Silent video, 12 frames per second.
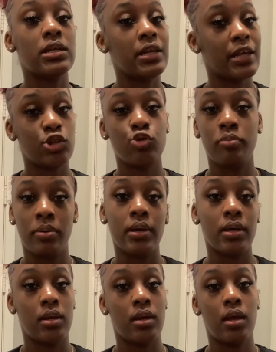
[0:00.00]
that you
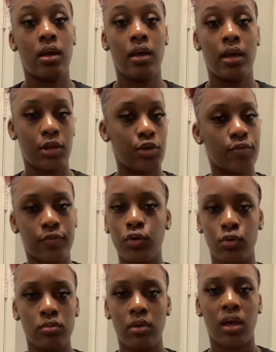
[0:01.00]
put in your
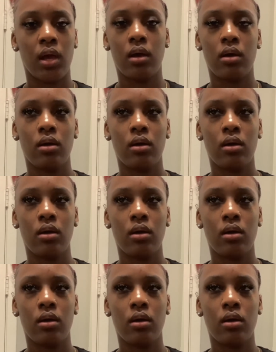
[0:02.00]
food. Like,